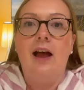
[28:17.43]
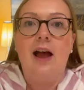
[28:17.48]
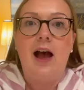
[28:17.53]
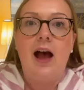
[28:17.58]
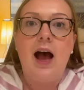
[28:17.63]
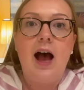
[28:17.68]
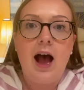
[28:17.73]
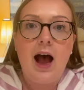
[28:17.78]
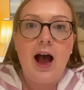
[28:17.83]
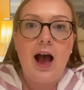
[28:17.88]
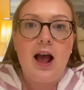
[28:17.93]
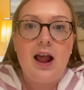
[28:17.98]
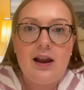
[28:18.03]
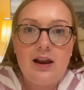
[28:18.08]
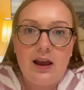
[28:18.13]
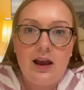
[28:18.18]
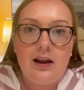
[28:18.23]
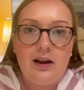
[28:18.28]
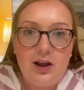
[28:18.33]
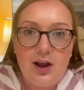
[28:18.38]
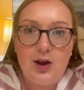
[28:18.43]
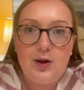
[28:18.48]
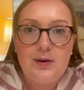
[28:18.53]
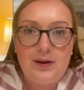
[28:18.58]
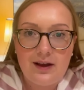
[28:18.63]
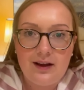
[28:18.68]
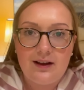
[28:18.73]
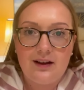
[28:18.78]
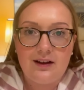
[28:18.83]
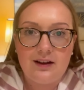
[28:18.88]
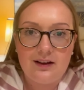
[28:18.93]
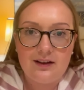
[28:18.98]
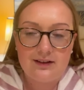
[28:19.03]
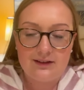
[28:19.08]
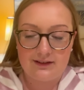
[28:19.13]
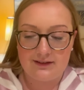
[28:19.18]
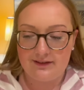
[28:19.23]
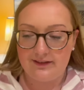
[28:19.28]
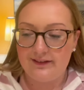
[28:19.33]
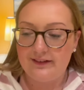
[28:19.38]
Hallelujah!
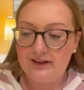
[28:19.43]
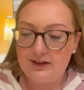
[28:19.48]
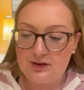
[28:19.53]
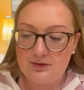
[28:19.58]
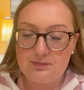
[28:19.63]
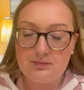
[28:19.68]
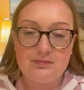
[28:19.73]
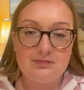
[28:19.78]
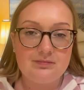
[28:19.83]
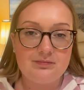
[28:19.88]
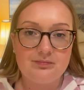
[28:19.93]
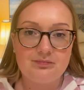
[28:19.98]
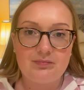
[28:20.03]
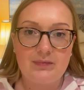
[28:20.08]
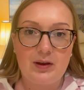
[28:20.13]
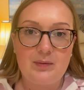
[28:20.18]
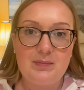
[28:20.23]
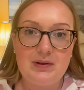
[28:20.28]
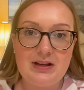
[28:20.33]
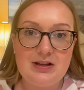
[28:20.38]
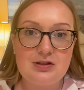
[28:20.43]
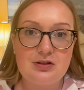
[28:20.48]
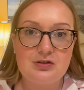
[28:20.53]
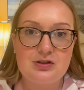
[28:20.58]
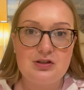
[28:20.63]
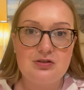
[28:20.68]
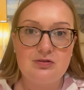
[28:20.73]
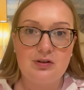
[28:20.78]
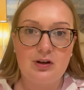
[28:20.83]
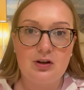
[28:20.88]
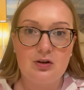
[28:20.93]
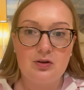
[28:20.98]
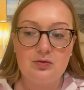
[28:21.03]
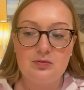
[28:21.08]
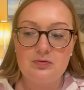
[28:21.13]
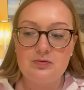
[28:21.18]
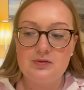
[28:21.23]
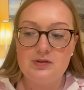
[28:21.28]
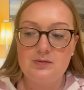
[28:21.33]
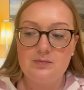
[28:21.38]
Mini sausage
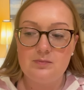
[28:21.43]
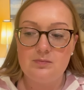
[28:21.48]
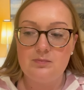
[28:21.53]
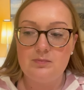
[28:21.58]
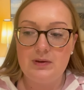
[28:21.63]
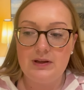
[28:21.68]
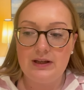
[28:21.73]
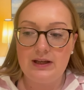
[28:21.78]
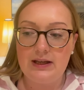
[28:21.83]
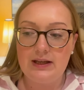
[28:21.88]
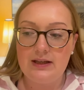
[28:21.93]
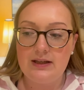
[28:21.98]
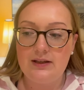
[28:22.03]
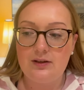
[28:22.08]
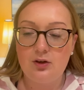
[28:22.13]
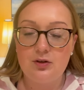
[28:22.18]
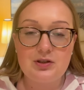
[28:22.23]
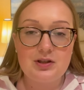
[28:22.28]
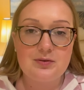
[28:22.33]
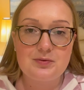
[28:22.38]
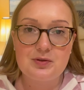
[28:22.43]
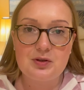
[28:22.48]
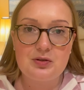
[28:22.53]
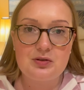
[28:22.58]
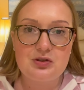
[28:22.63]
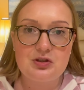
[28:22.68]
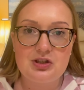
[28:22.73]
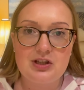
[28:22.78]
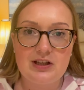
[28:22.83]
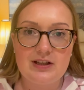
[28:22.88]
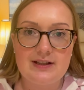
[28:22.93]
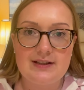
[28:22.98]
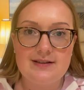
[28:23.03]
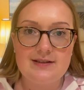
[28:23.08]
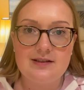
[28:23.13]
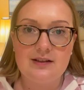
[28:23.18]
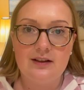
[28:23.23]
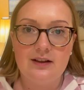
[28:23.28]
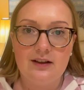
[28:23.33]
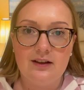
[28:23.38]
rolls, mini cocktail
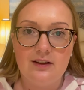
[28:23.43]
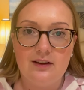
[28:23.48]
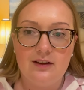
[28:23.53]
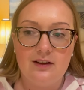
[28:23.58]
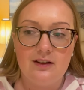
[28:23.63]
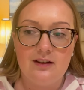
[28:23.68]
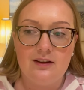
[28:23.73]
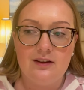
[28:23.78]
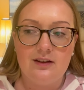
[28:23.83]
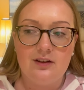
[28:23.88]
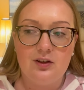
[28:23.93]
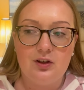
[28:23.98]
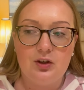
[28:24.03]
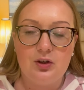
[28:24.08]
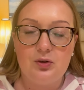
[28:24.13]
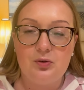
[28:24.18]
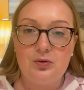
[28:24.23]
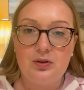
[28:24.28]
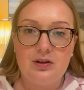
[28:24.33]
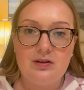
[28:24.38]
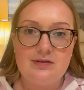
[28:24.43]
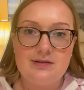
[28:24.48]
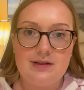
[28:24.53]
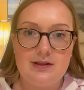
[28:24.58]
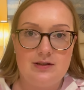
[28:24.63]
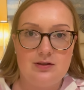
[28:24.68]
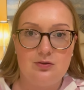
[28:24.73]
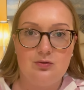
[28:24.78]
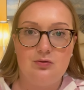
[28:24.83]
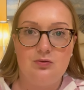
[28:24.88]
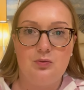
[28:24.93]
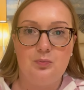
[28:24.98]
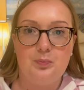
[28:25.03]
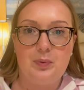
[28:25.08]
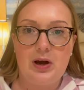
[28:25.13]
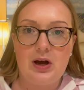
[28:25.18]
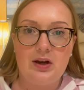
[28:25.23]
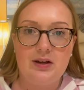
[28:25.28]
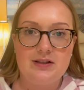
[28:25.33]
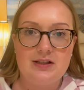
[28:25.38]
sausages, all those little
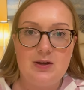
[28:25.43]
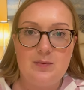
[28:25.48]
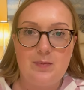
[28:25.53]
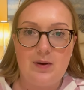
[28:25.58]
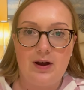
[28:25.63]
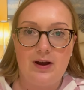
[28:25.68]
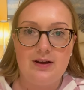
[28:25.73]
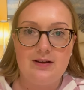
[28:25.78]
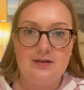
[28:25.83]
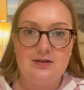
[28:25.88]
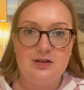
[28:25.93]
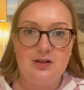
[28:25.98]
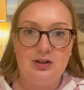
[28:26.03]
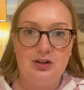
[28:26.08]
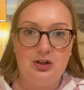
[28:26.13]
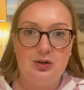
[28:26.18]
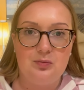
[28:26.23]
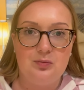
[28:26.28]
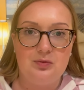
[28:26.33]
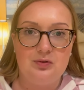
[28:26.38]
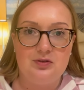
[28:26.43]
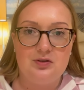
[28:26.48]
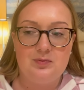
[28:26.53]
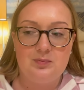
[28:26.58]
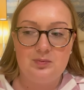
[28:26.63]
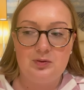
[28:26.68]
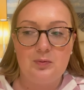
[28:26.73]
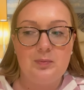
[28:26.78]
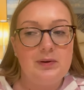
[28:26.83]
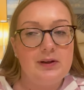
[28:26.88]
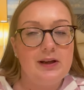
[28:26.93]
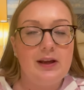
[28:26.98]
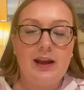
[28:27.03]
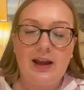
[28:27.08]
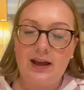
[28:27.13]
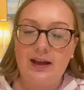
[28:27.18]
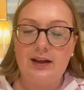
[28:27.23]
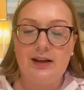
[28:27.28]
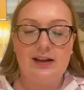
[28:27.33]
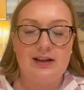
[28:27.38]
party bites that you would probably get
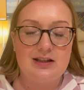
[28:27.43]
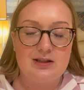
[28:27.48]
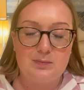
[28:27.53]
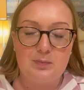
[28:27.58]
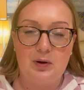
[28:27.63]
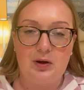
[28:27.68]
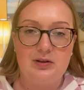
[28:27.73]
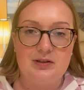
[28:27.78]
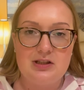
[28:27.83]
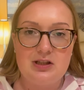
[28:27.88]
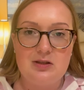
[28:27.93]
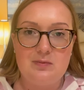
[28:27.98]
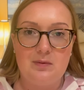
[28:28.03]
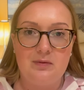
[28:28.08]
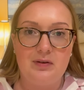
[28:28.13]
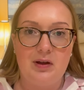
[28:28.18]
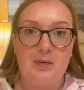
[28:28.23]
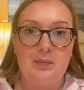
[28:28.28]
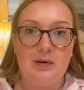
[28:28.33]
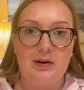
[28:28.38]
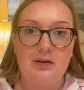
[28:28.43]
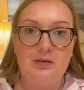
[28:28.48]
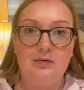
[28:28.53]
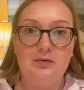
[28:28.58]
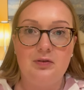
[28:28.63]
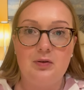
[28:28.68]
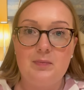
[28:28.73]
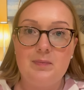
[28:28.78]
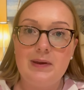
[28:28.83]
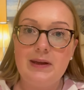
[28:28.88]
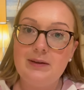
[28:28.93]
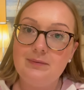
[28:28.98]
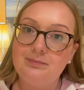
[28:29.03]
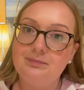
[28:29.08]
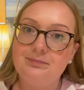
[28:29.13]
at a kids' party, to be fair. But for me,